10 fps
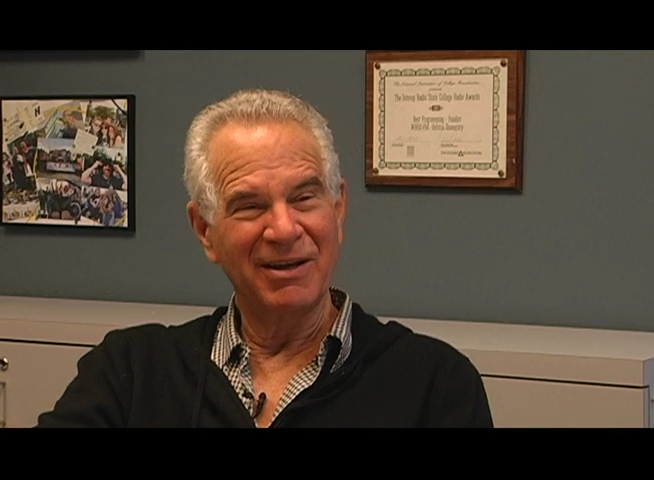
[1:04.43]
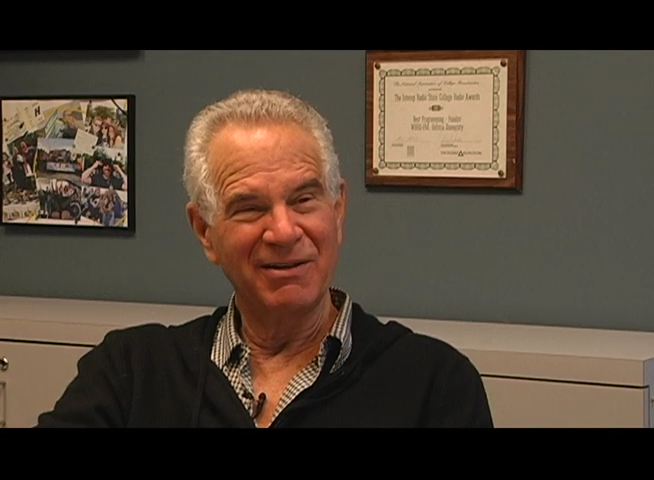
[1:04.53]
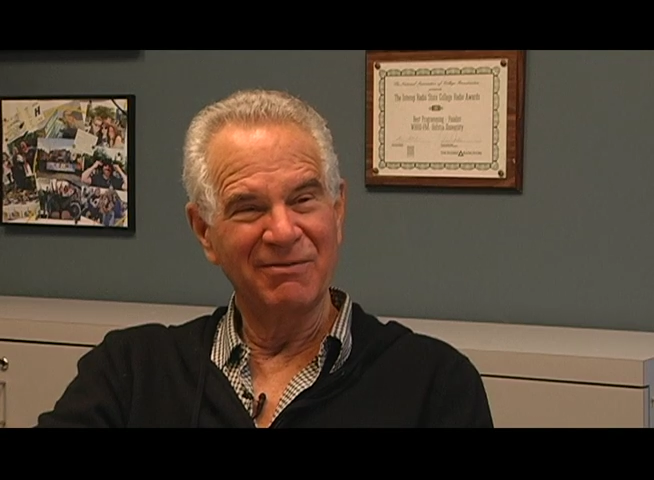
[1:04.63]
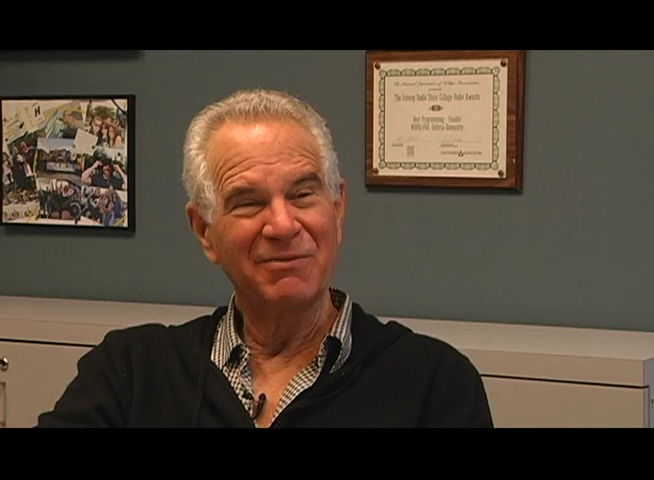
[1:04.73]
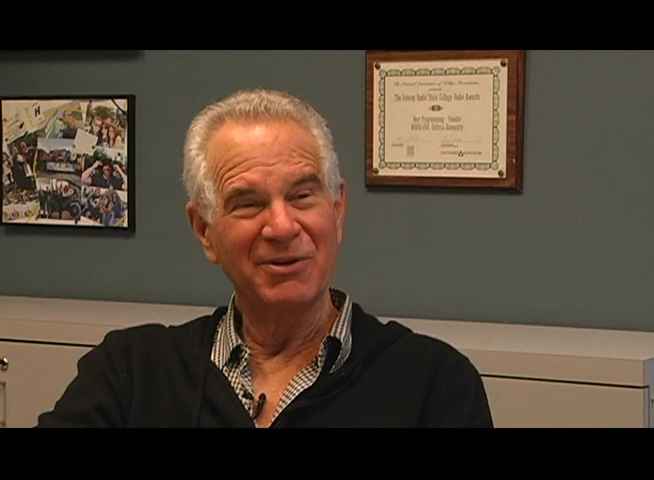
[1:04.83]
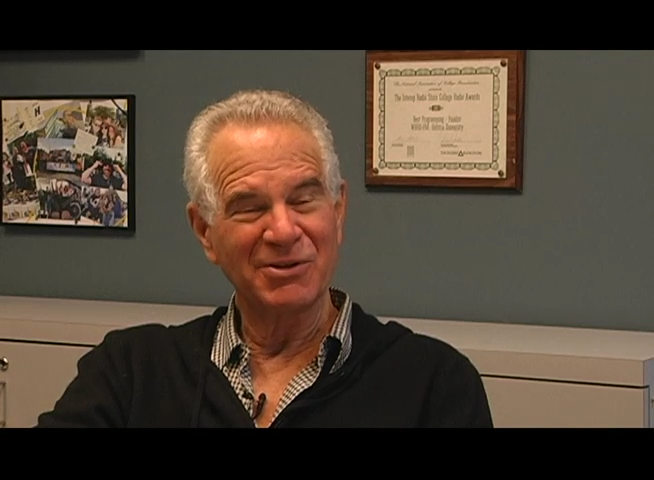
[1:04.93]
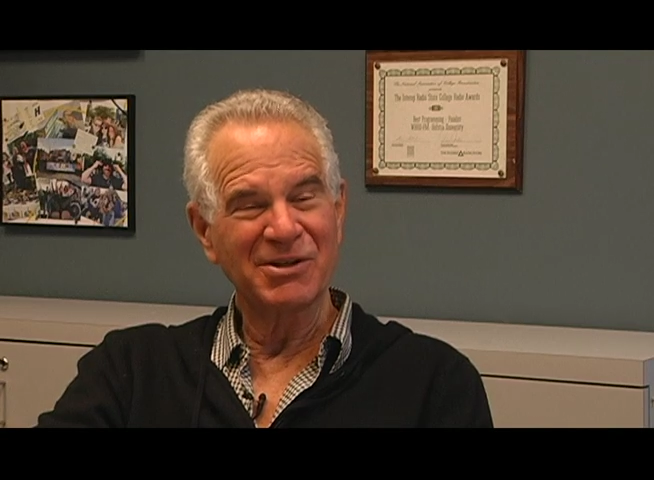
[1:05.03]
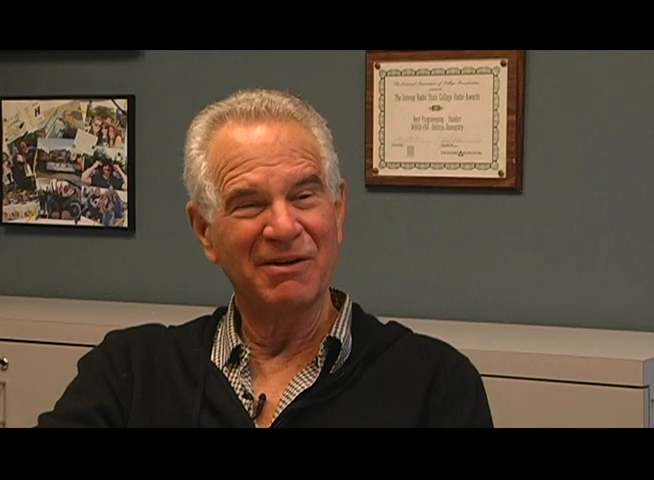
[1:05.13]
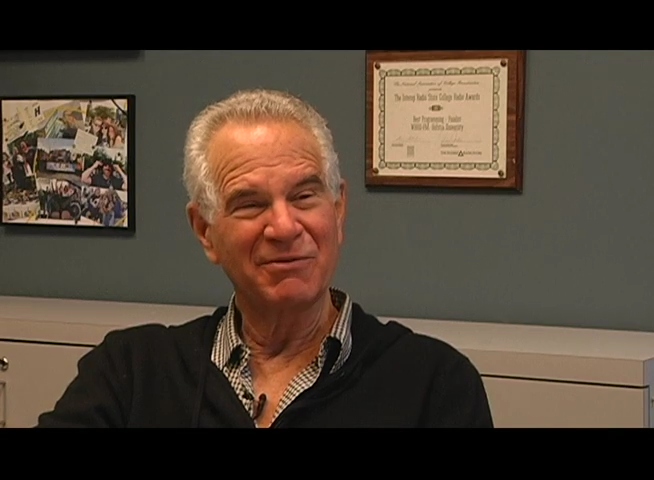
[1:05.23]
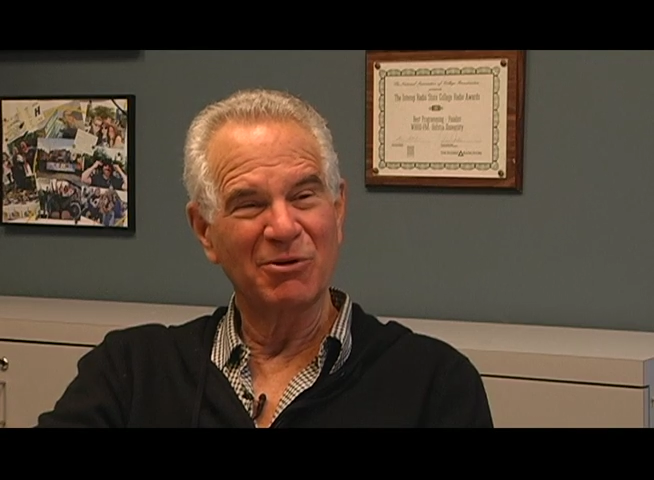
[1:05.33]
in feels
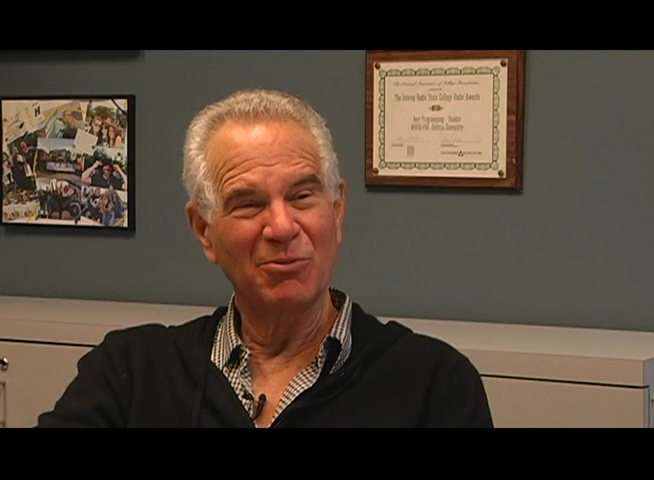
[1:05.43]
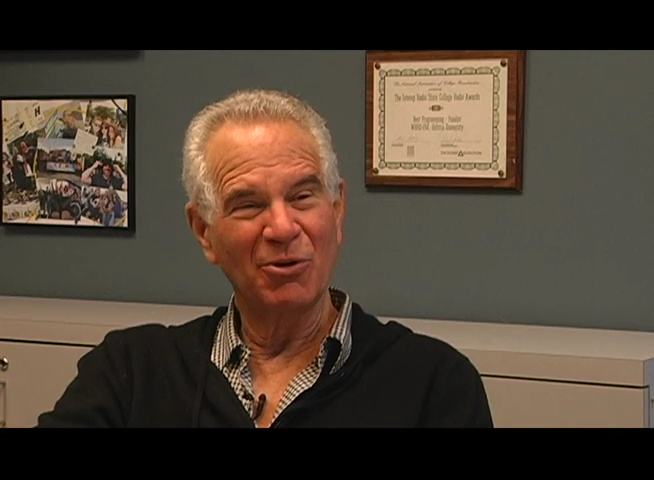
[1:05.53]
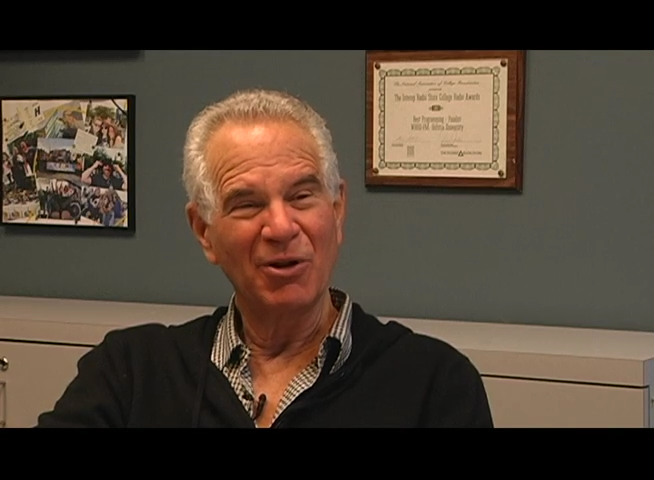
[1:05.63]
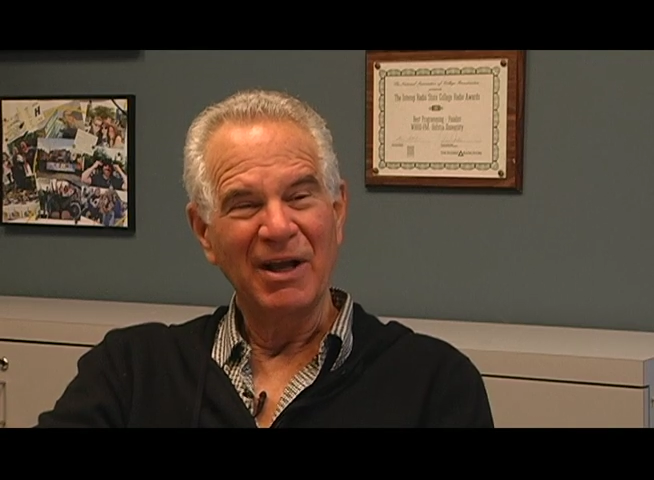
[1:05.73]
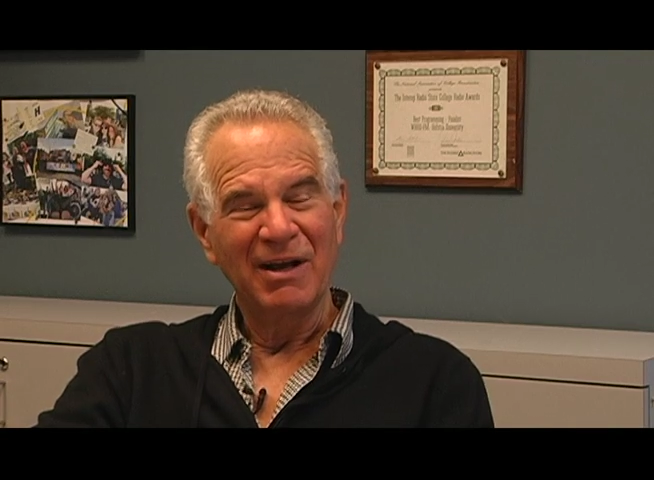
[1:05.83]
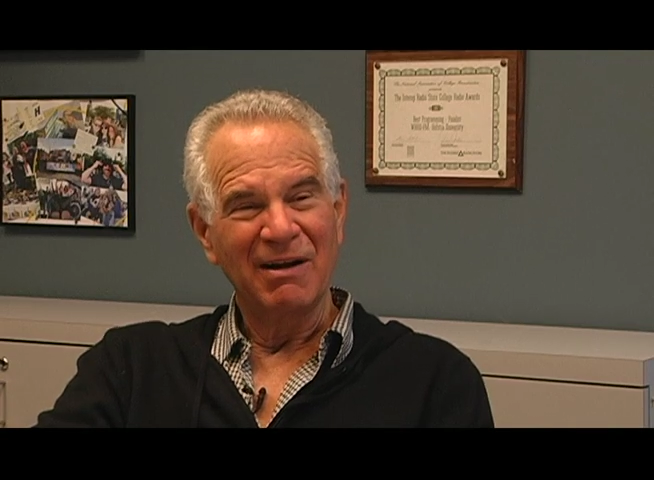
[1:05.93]
comfortable